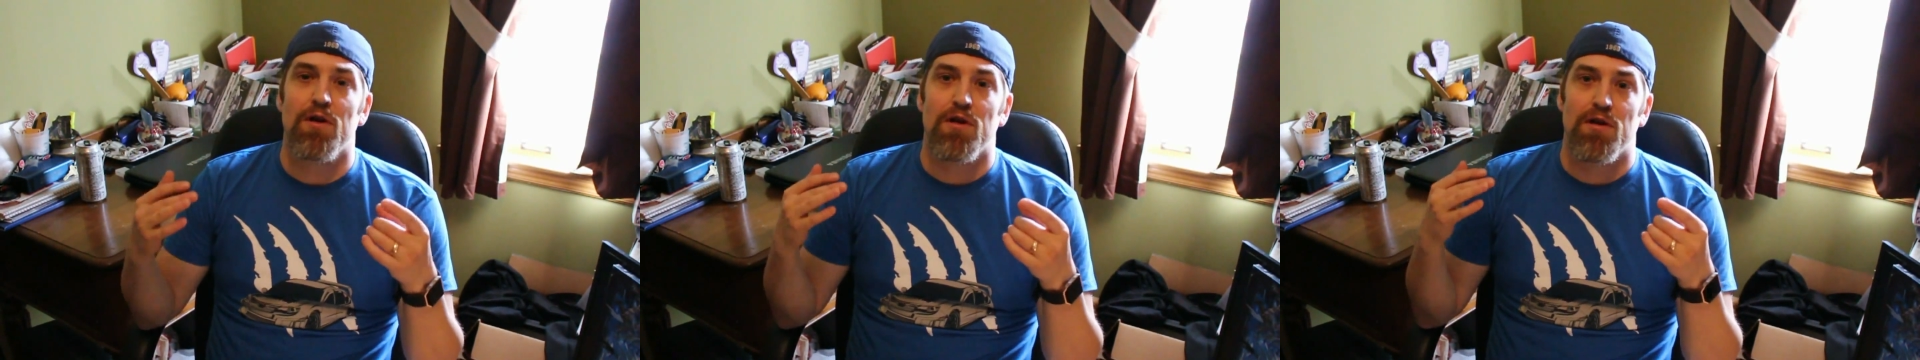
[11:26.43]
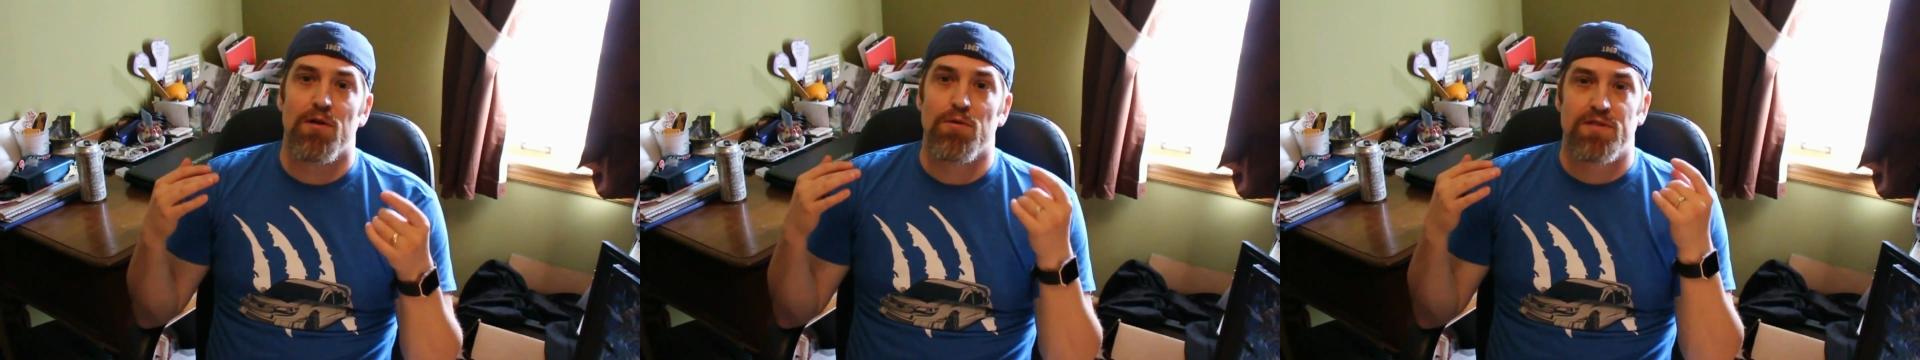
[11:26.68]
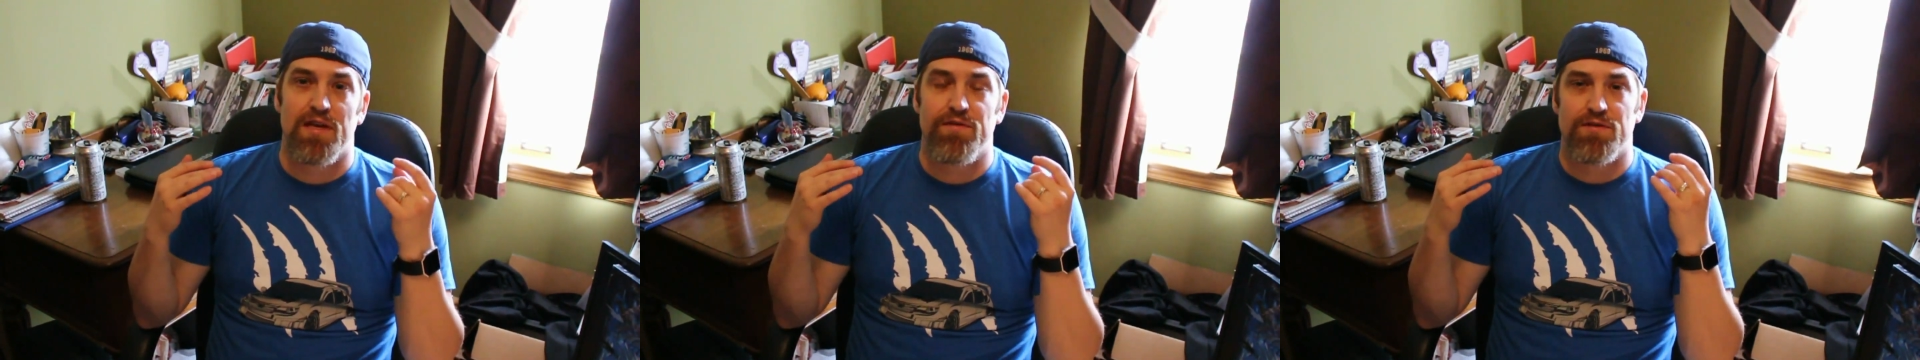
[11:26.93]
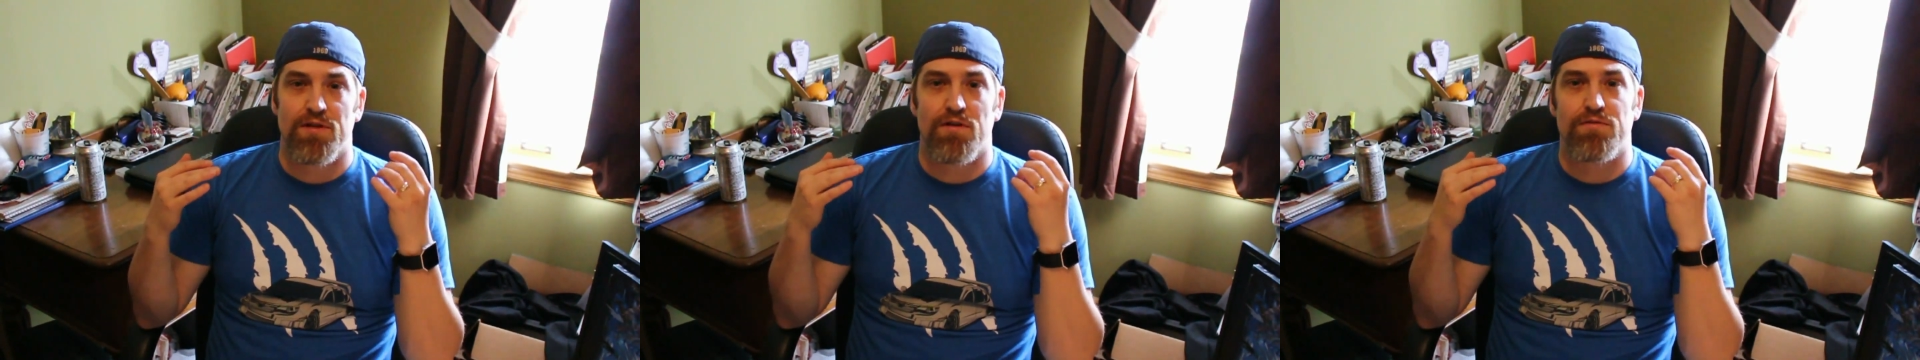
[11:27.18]
You will save
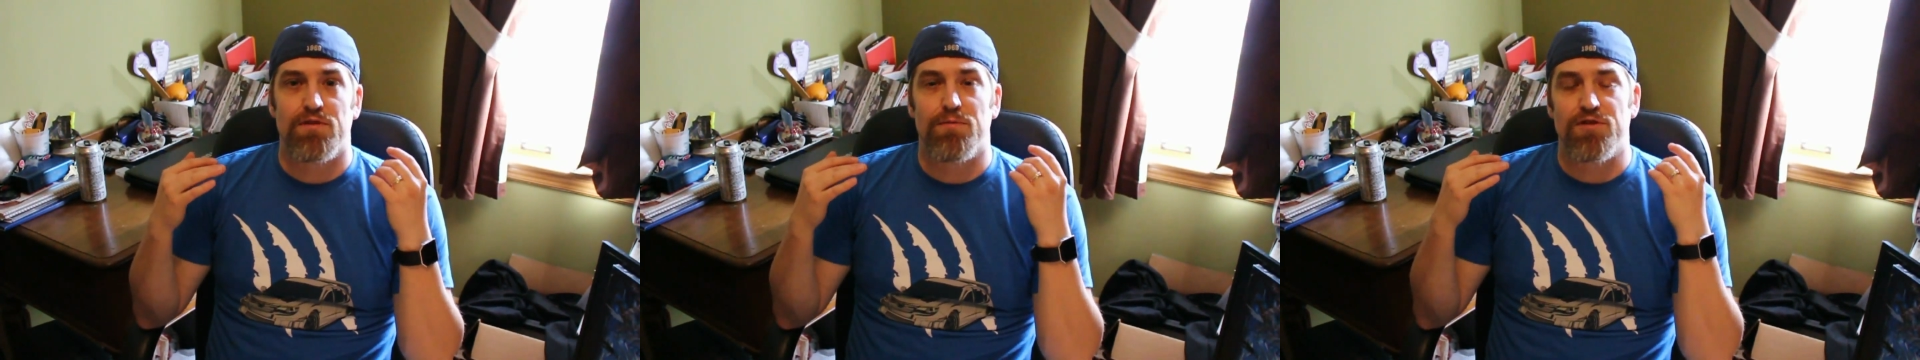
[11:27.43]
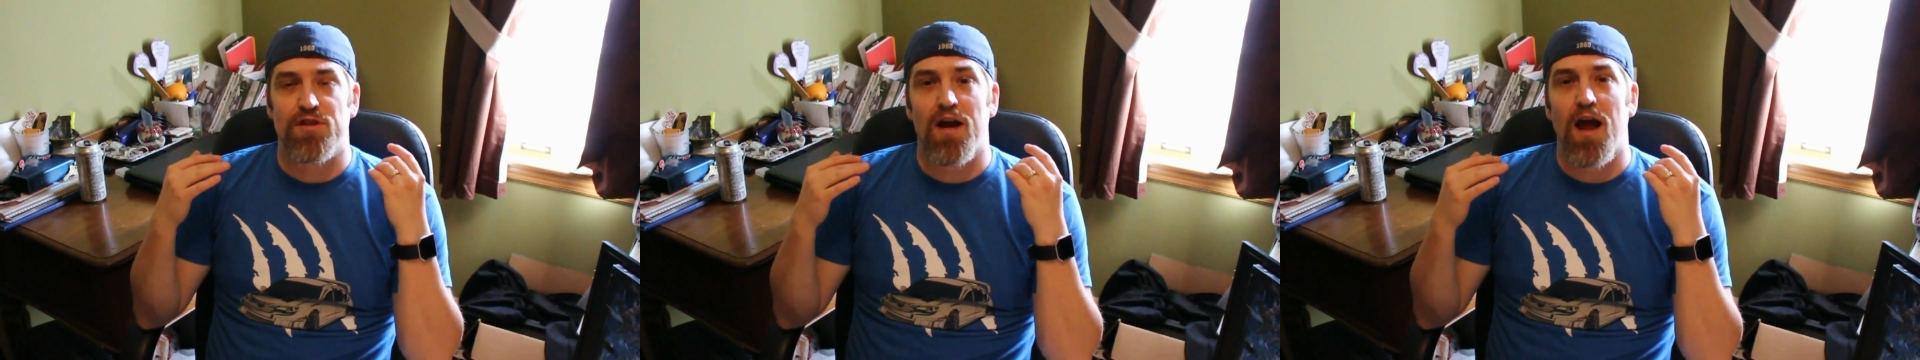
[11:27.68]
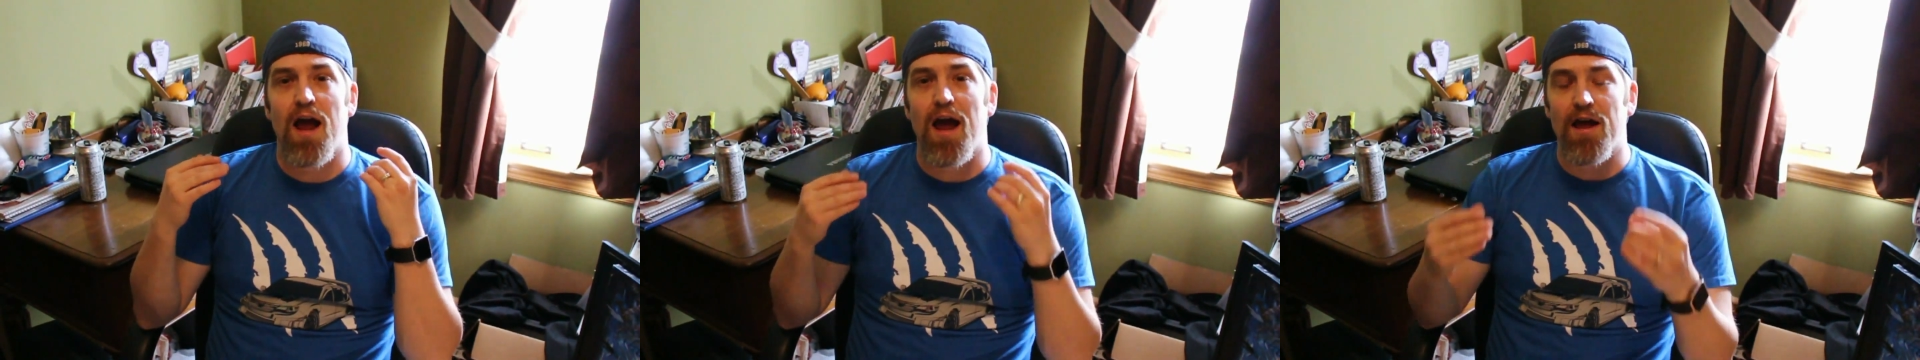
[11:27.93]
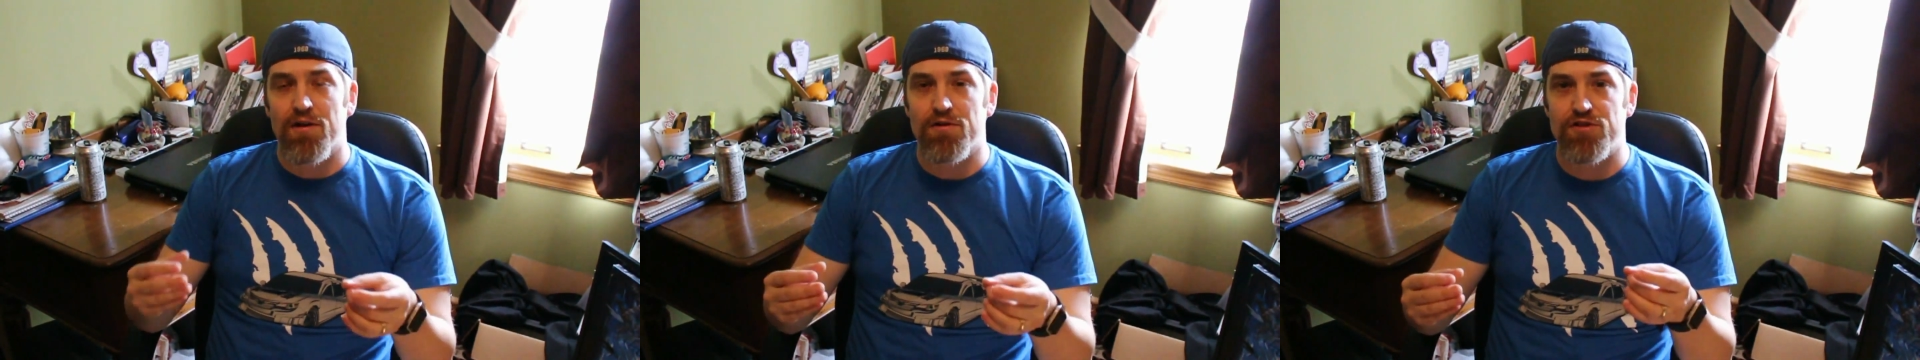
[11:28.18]
yourself so much
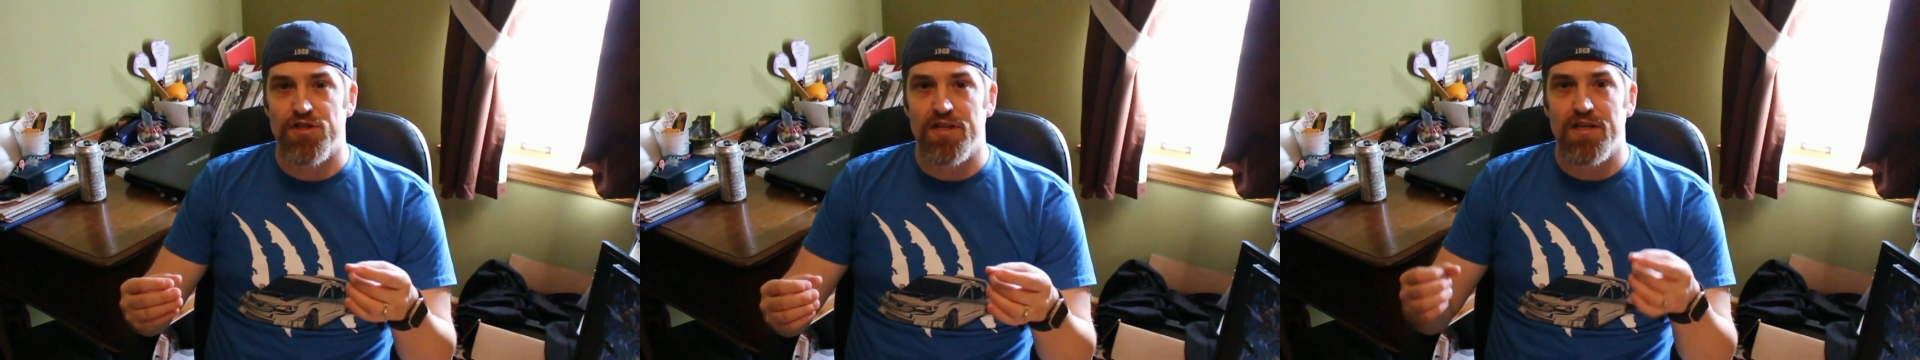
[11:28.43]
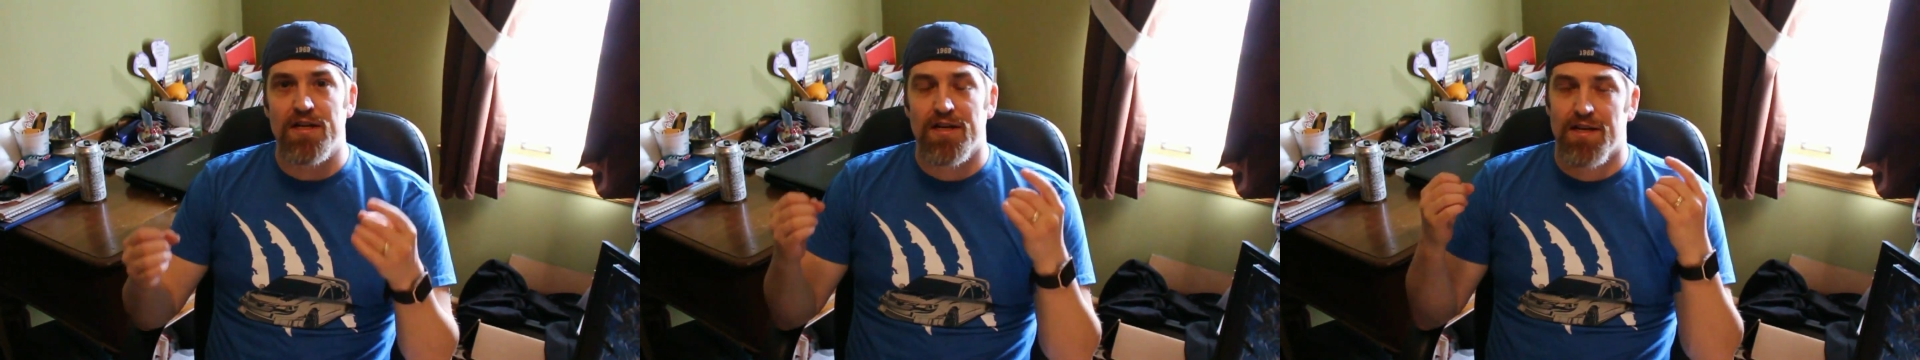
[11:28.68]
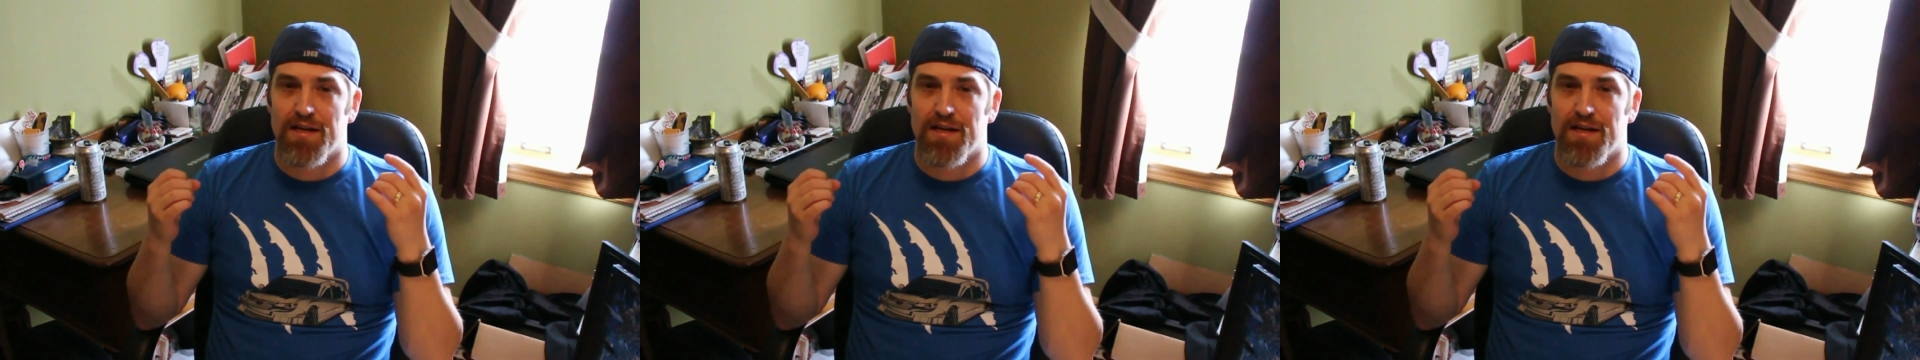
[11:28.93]
energy